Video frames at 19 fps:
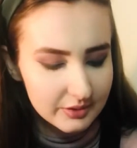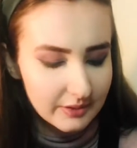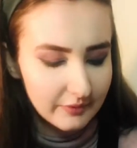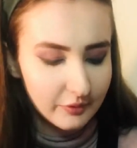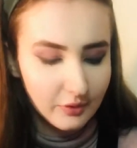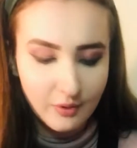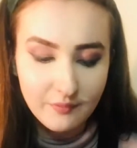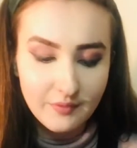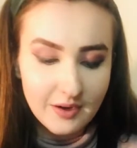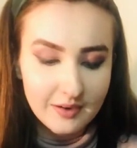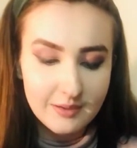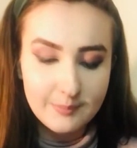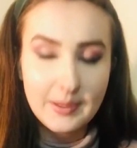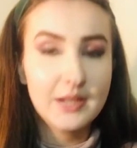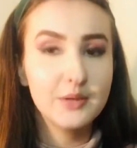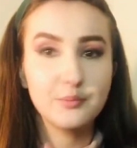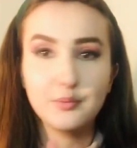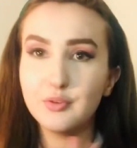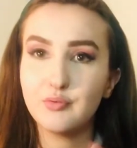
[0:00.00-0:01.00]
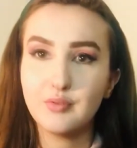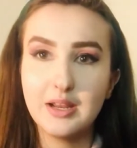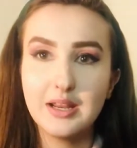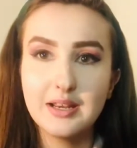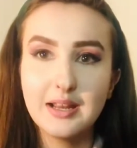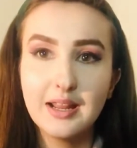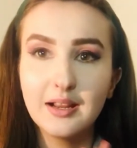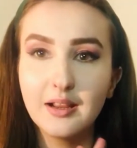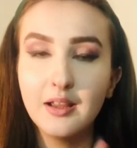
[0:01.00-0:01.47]
I've got very bad with
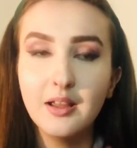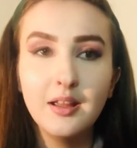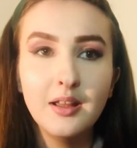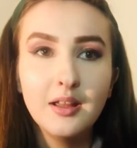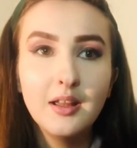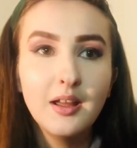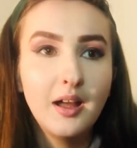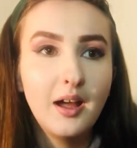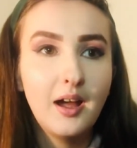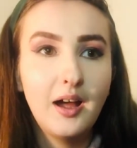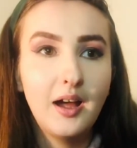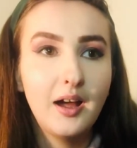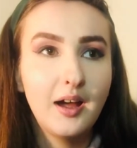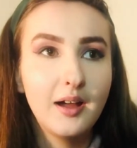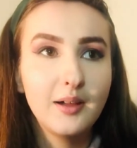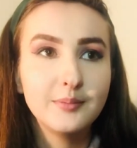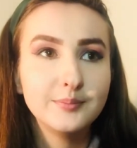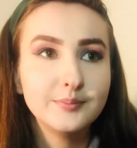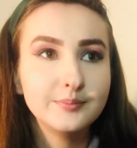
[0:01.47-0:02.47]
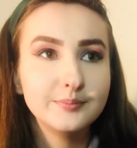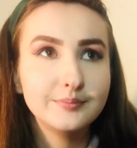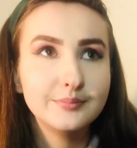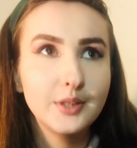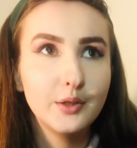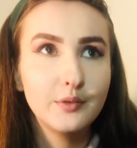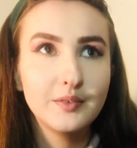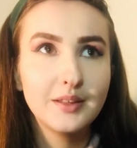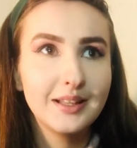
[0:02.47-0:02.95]
reading
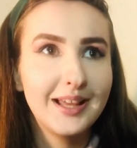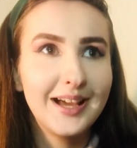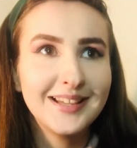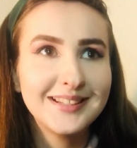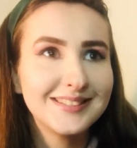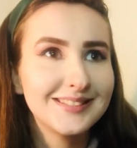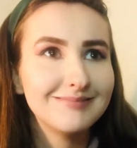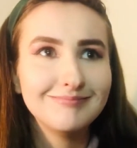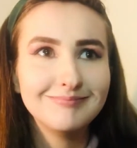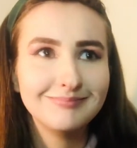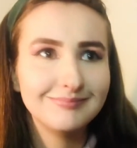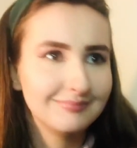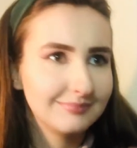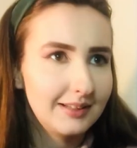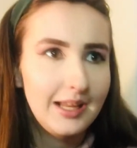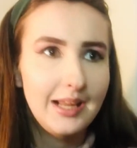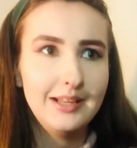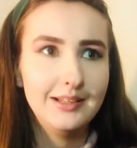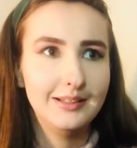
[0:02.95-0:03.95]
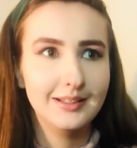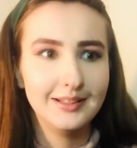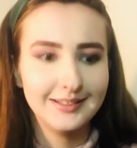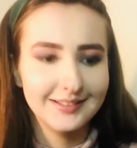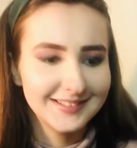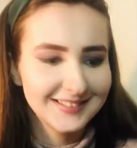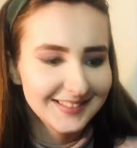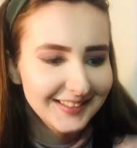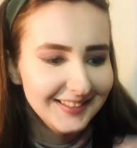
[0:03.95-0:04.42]
over the last 8
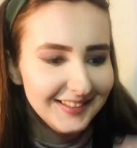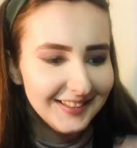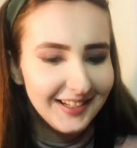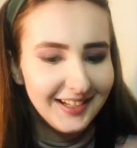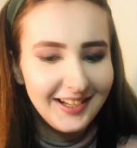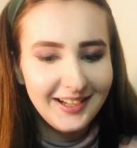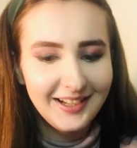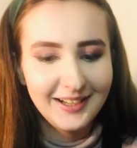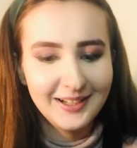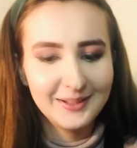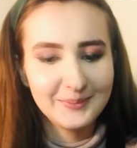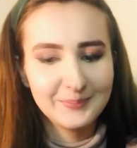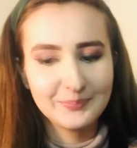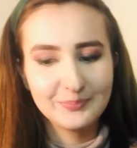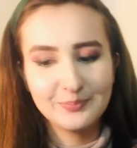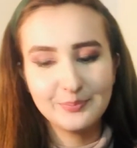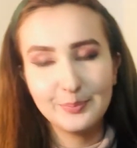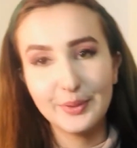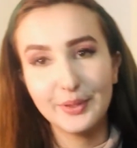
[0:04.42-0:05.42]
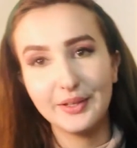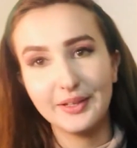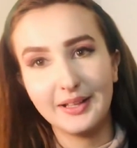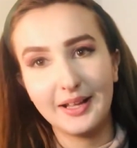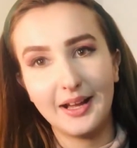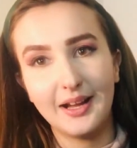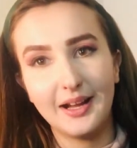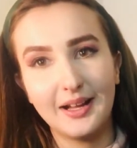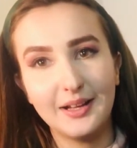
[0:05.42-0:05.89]
years. But
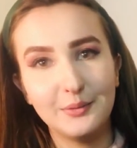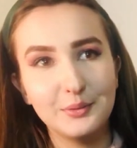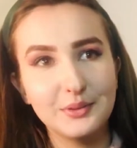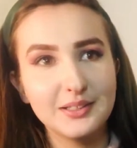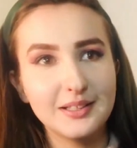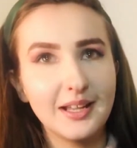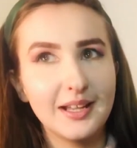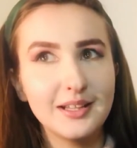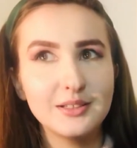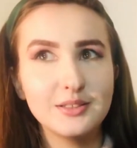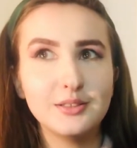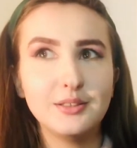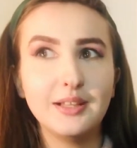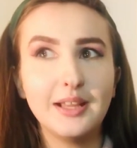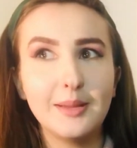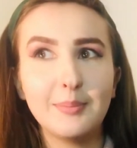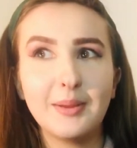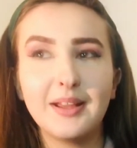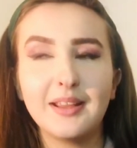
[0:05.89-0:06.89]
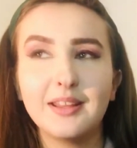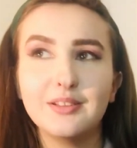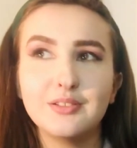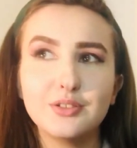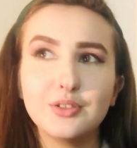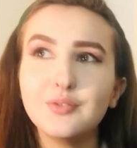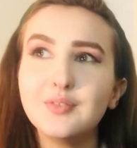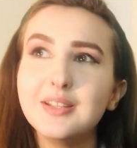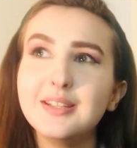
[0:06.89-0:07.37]
yeah, I would like to get back
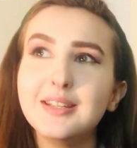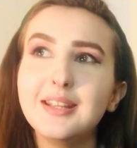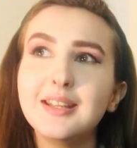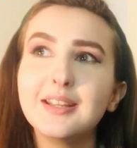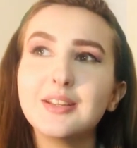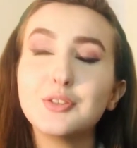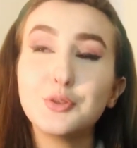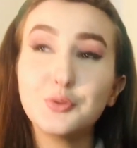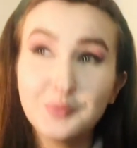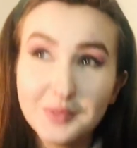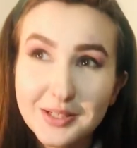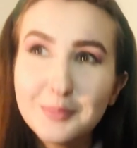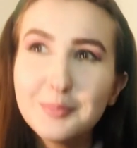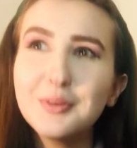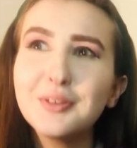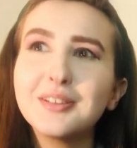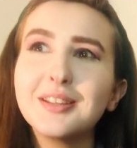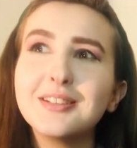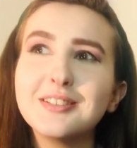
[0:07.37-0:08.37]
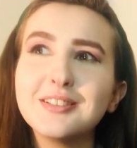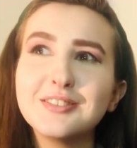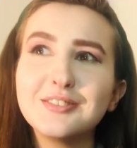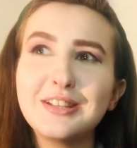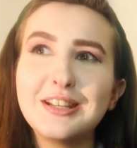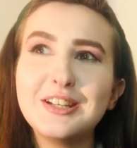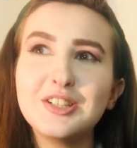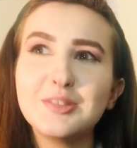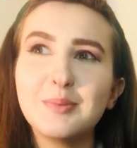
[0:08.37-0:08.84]
into reading, to read a book that does
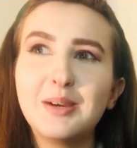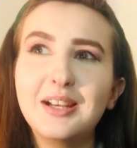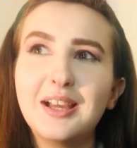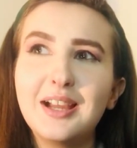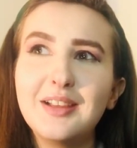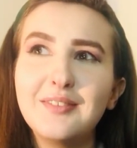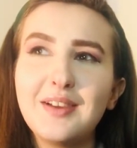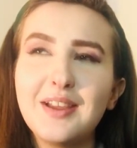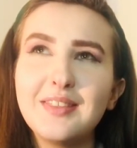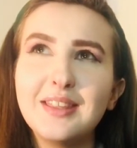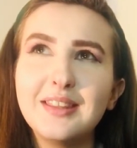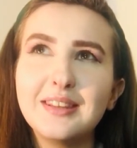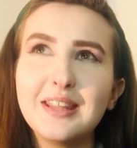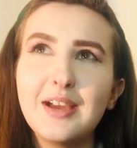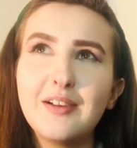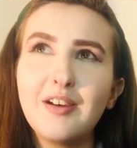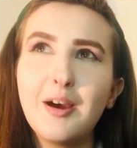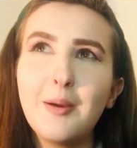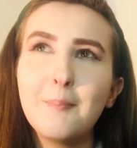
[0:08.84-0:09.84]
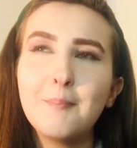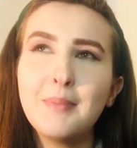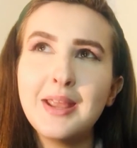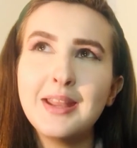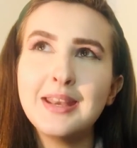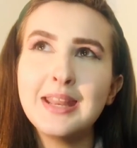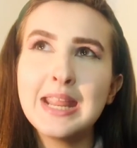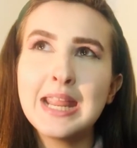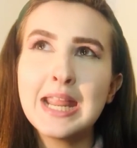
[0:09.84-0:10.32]
change my life. I think there are
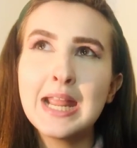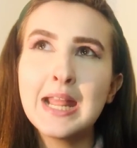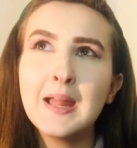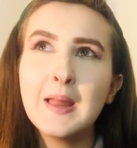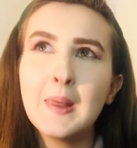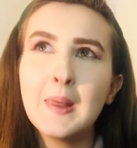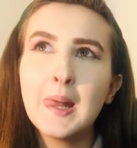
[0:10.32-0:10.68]
many.